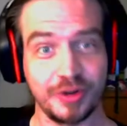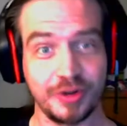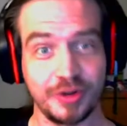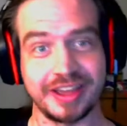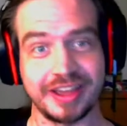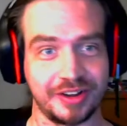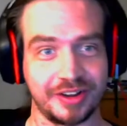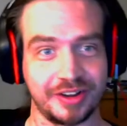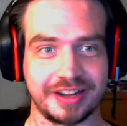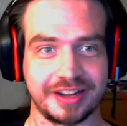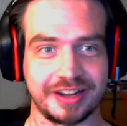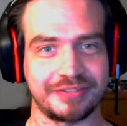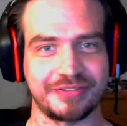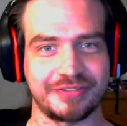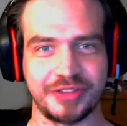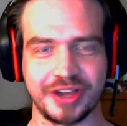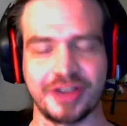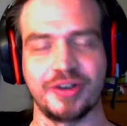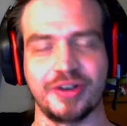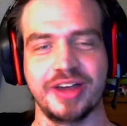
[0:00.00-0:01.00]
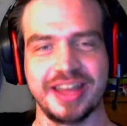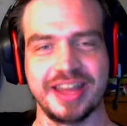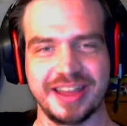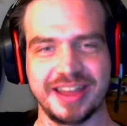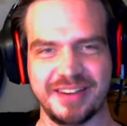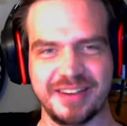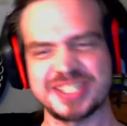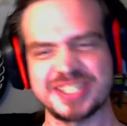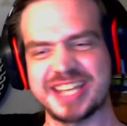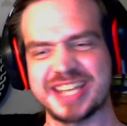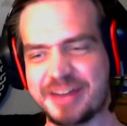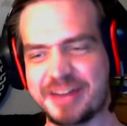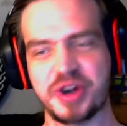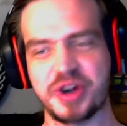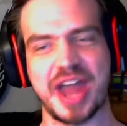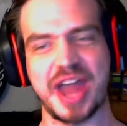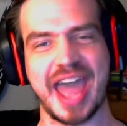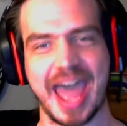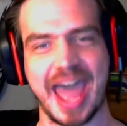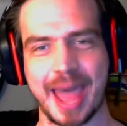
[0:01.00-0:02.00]
off, though. Has that ever
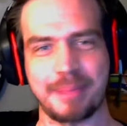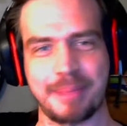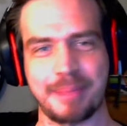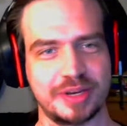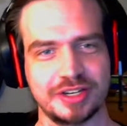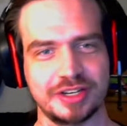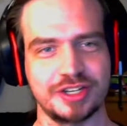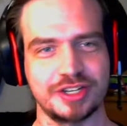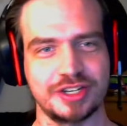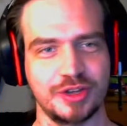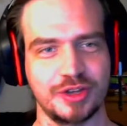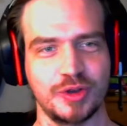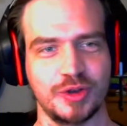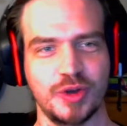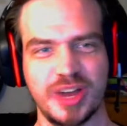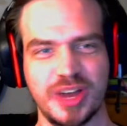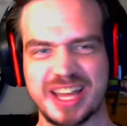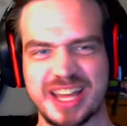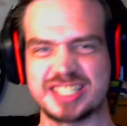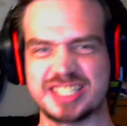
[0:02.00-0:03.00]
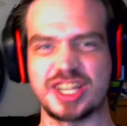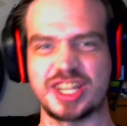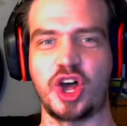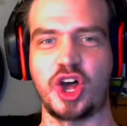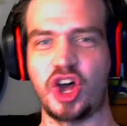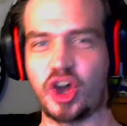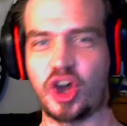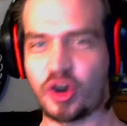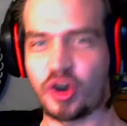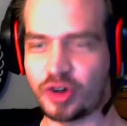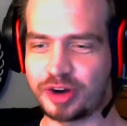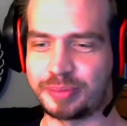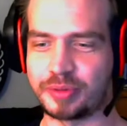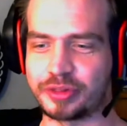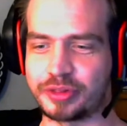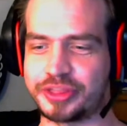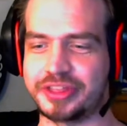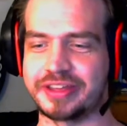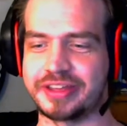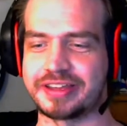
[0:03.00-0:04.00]
happened to you? It's a horrible
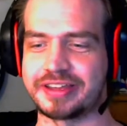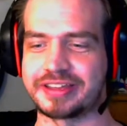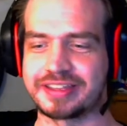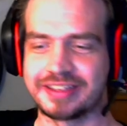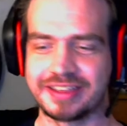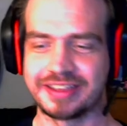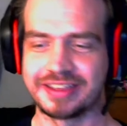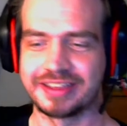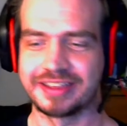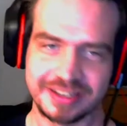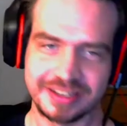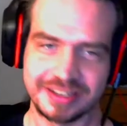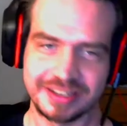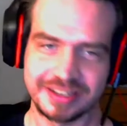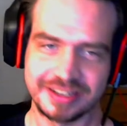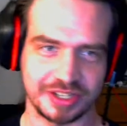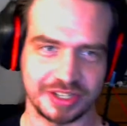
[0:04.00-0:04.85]
thing. So.